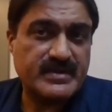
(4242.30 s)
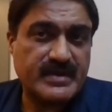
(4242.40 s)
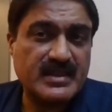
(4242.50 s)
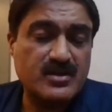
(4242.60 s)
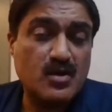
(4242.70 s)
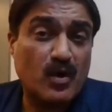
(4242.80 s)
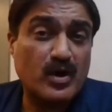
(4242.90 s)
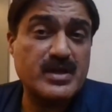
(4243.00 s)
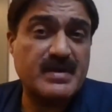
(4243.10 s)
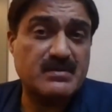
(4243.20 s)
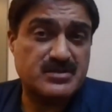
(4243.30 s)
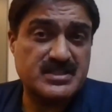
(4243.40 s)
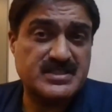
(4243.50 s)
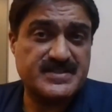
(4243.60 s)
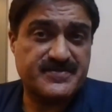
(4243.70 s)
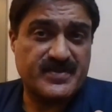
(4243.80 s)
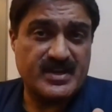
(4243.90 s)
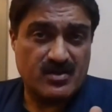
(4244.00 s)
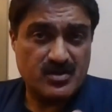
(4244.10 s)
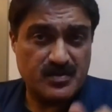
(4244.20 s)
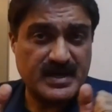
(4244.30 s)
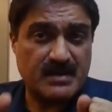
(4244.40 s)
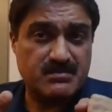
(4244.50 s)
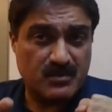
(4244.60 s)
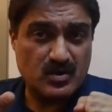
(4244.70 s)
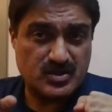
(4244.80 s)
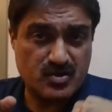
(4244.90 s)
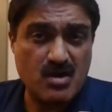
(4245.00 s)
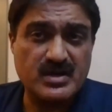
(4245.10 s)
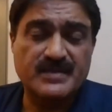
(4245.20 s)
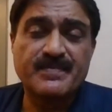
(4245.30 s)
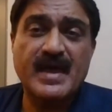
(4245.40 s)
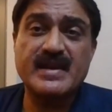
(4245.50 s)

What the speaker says: rather your body becomes disease-free, you become more stronger.